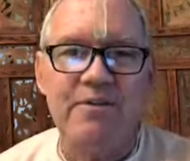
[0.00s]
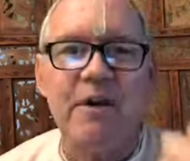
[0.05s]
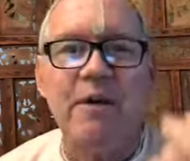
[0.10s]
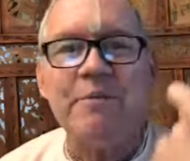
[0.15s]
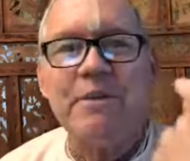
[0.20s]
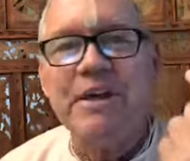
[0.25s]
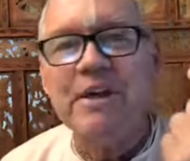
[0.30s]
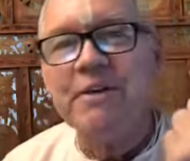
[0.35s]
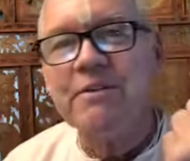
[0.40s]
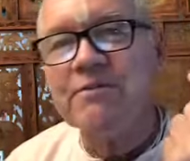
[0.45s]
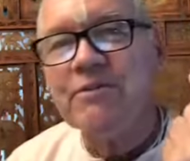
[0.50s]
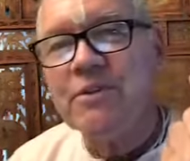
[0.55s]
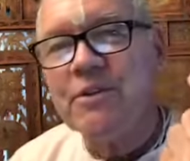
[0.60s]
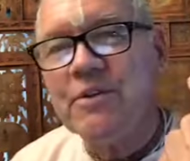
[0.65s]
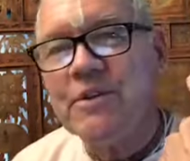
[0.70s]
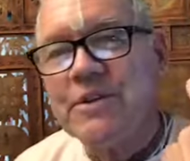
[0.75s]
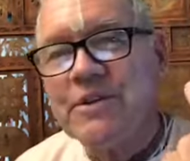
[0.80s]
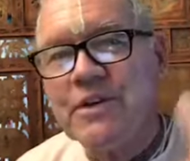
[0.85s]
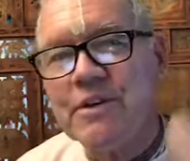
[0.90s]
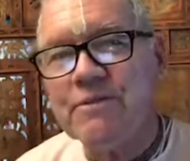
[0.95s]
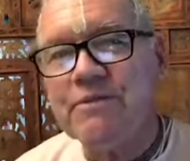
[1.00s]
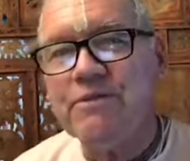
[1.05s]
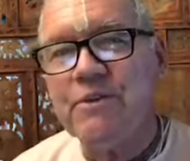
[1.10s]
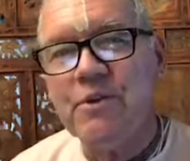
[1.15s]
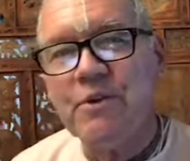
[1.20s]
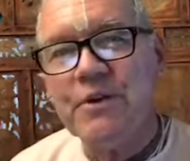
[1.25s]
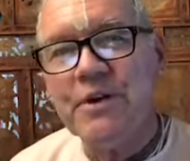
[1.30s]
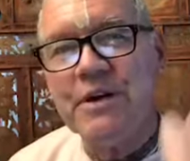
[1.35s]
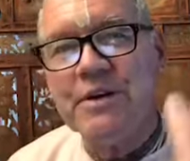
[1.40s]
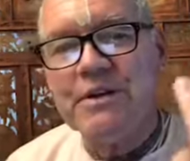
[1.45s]
from the influence of
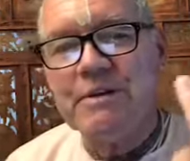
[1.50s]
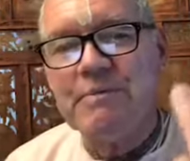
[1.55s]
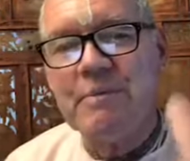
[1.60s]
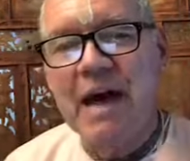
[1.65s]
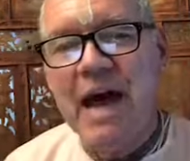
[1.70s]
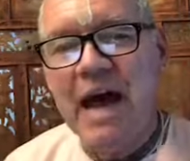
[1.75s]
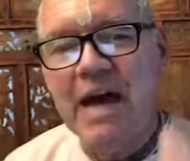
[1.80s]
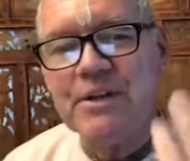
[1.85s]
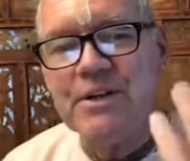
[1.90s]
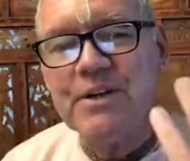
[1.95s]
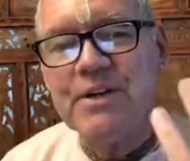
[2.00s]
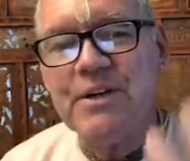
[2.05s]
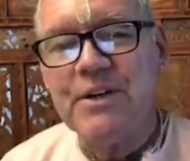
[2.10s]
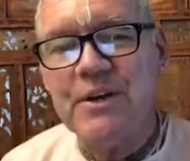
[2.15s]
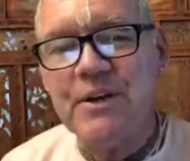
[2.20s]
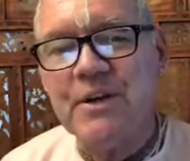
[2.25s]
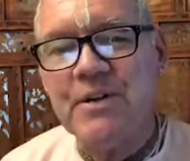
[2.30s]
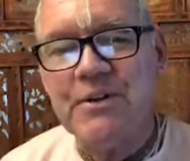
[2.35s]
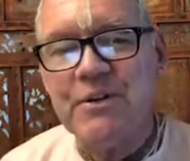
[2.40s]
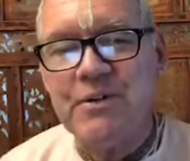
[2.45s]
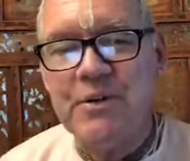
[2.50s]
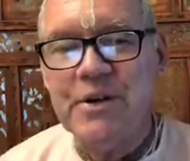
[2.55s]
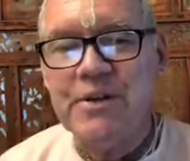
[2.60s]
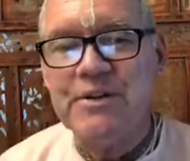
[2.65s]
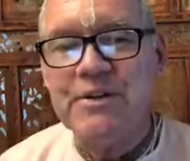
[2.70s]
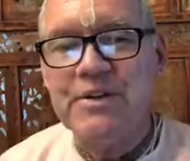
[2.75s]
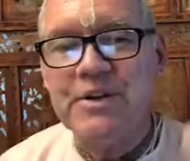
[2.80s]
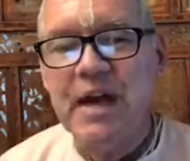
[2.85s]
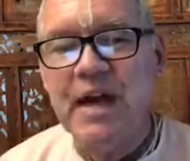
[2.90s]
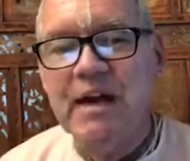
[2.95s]
goodness, passion, and
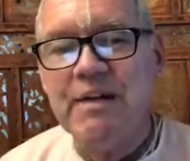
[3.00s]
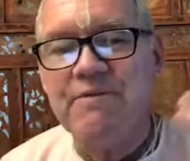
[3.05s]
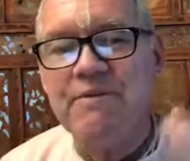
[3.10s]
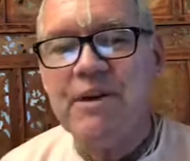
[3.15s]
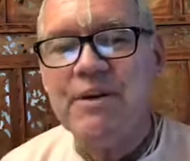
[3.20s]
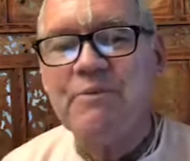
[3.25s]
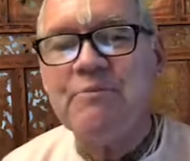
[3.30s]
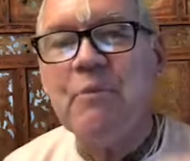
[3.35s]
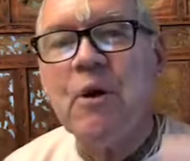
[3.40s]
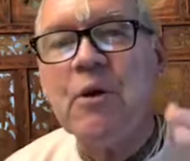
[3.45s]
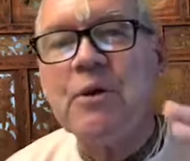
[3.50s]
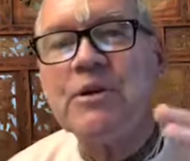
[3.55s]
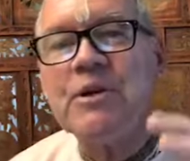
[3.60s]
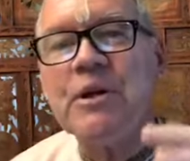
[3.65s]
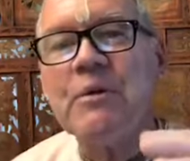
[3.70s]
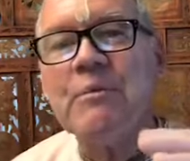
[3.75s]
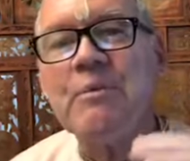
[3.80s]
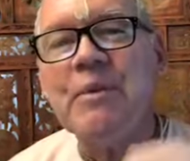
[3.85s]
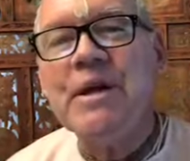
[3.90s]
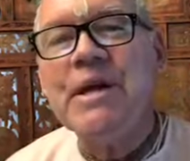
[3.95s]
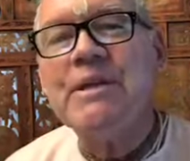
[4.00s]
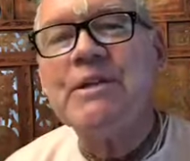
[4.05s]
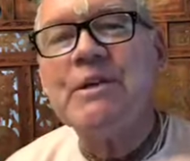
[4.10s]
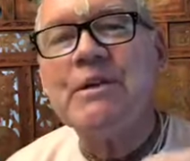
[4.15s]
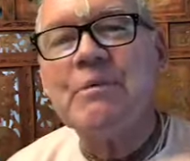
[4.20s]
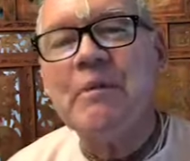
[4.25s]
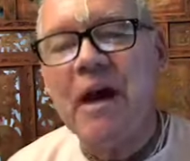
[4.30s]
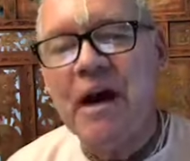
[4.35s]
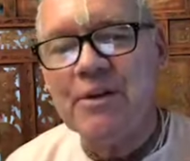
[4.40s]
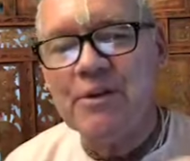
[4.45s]
ignorance, vimukta
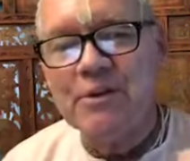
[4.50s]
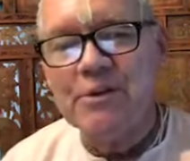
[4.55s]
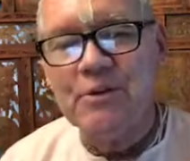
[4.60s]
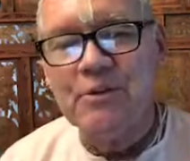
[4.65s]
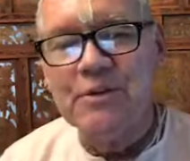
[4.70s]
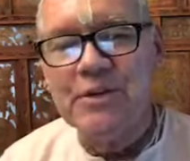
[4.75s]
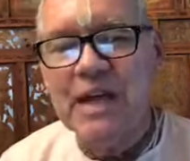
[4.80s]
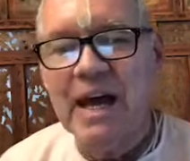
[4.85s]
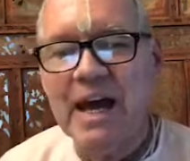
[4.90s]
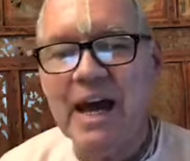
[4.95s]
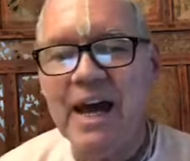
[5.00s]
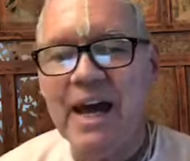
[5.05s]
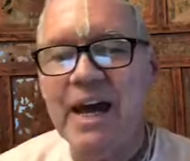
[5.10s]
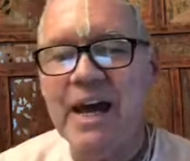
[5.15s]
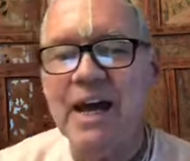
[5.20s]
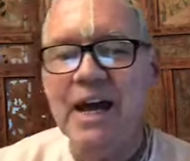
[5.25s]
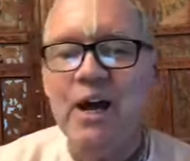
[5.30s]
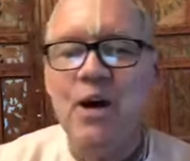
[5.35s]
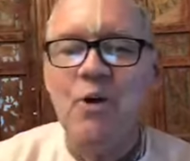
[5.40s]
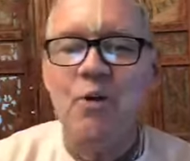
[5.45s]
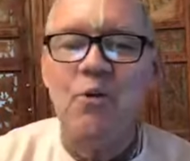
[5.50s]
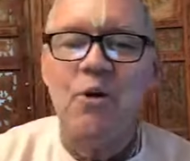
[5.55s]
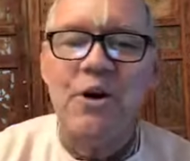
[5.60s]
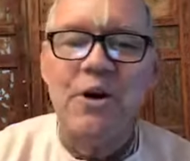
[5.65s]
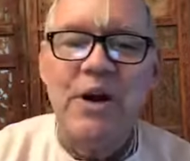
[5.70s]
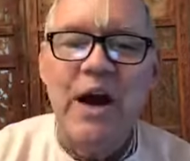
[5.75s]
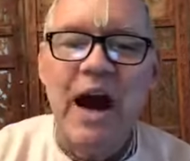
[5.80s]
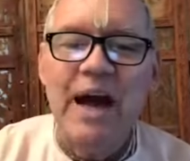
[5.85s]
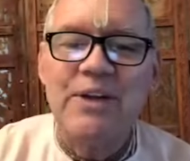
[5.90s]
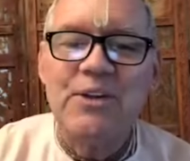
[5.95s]
mritu mashnute, we're
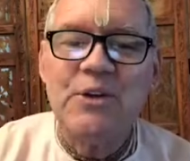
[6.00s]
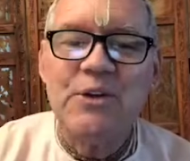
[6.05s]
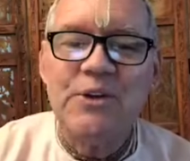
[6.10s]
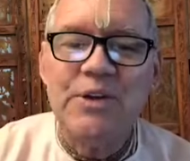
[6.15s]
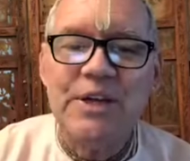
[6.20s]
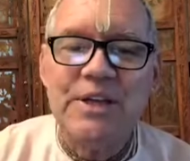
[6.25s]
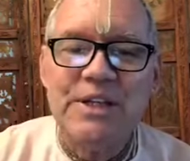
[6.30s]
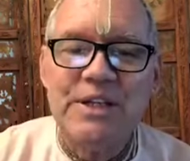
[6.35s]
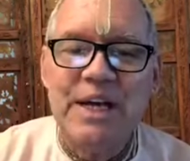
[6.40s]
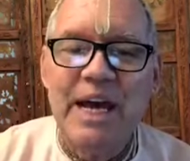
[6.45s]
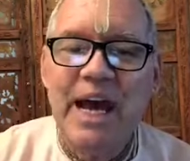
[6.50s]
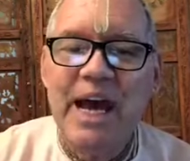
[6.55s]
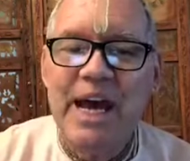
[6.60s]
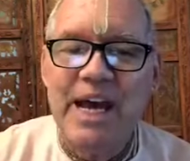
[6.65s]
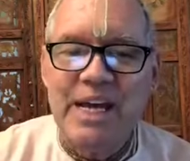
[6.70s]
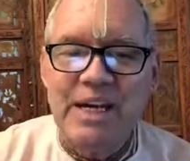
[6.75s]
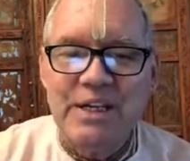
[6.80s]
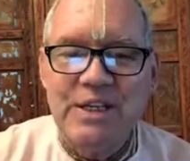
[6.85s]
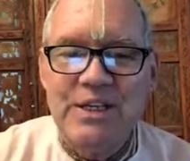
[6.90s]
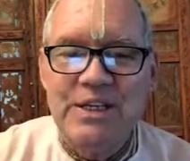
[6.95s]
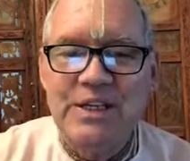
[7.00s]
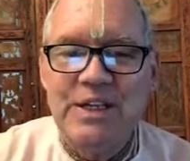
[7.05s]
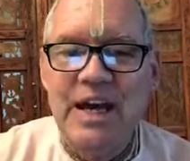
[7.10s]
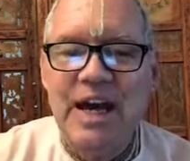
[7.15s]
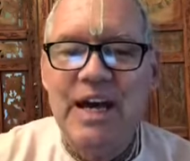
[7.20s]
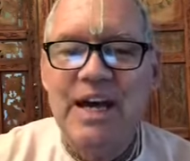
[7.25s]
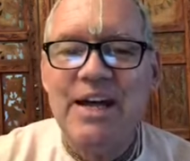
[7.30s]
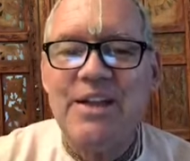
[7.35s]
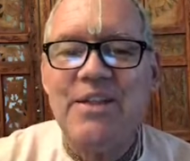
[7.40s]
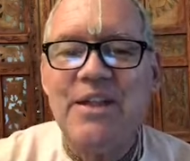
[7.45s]
not going to taste
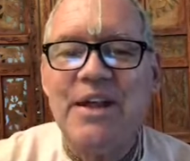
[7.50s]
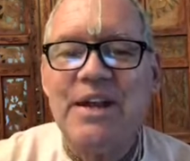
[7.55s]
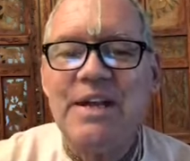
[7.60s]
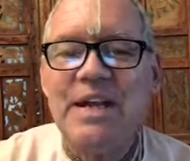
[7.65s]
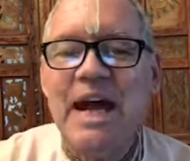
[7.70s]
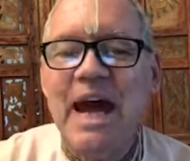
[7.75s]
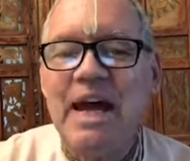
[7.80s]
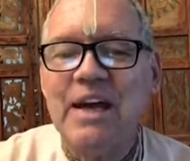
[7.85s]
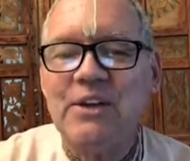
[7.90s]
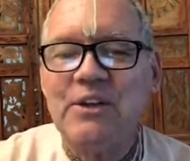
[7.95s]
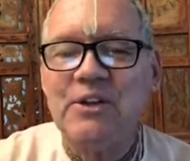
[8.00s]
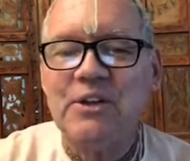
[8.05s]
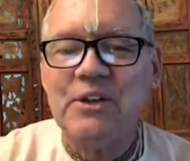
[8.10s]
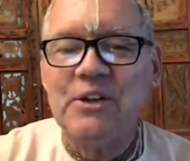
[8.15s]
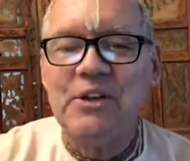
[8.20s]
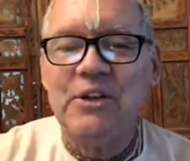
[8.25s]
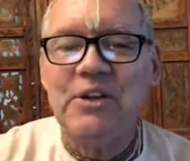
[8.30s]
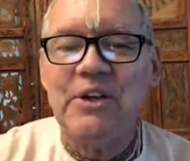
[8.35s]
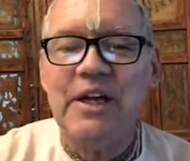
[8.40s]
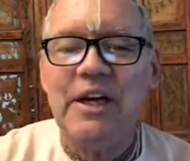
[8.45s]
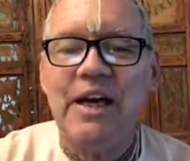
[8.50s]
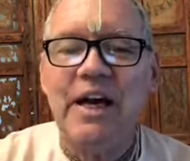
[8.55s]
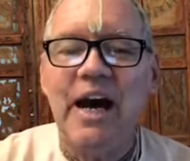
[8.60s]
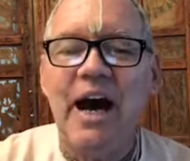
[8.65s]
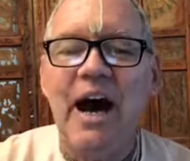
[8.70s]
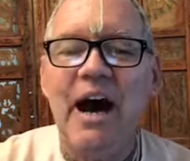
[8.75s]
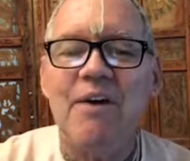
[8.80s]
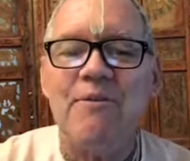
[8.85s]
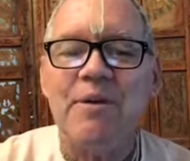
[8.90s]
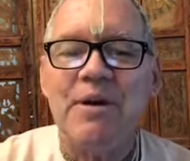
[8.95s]
the nectar
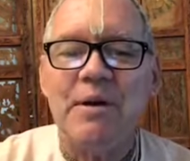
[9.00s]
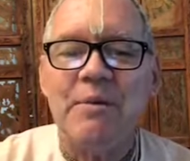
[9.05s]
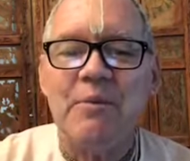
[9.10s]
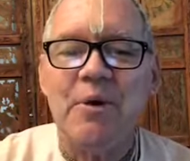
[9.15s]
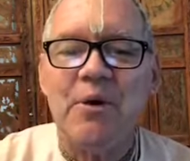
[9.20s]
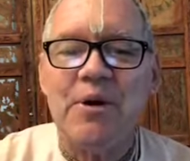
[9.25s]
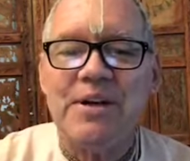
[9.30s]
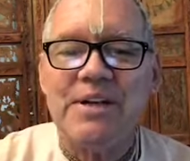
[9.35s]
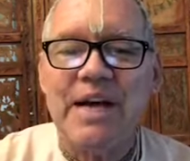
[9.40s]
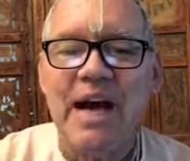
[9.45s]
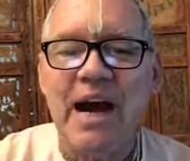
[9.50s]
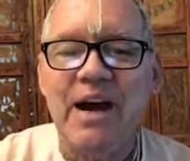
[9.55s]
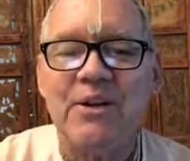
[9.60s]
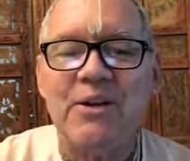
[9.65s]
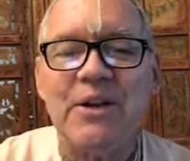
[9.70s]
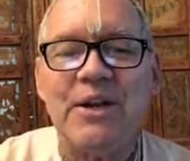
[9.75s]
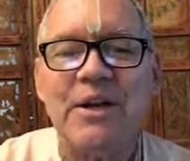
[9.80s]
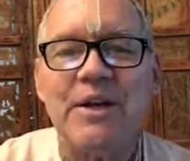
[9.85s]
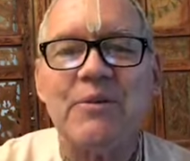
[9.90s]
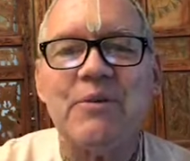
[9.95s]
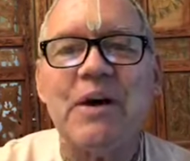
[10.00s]
of immortality.